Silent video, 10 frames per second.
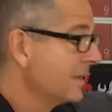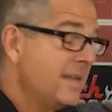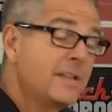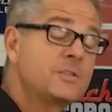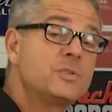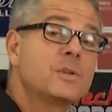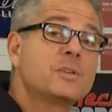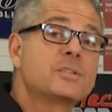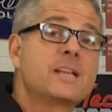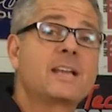Now that you
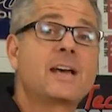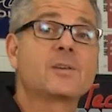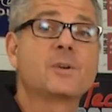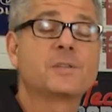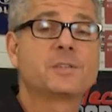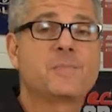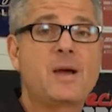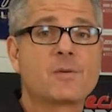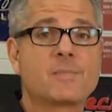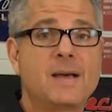understand how to run this
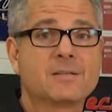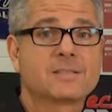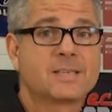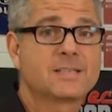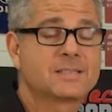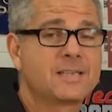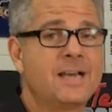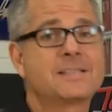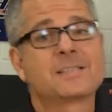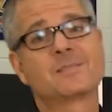power balance test,
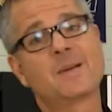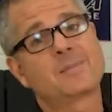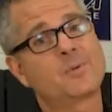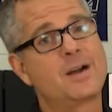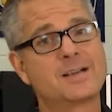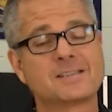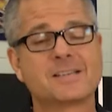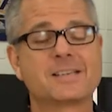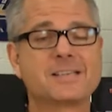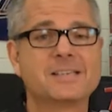I suspect Brian's
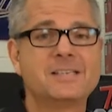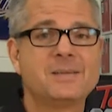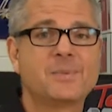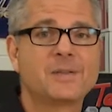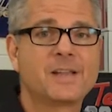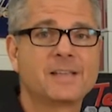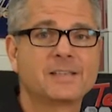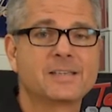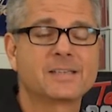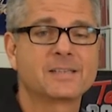digging in deep on that
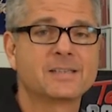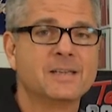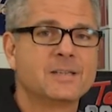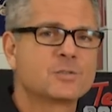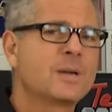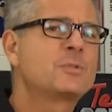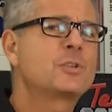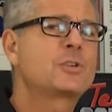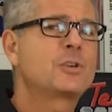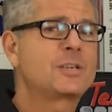Lincoln. So I'm
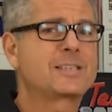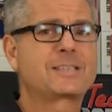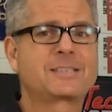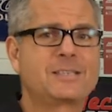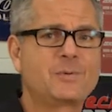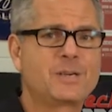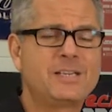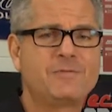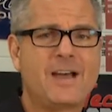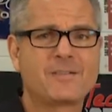sure curious to see what
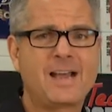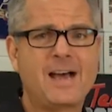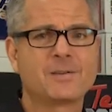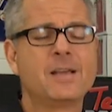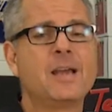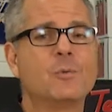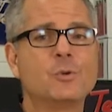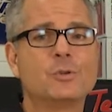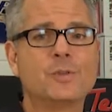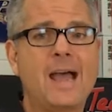he found out, and
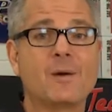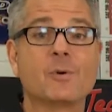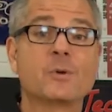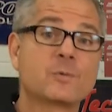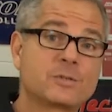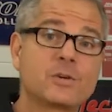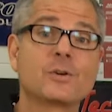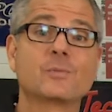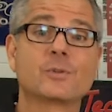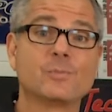we'll do that when we
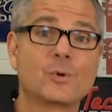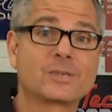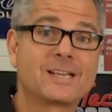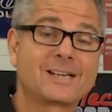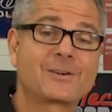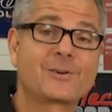return with more Tech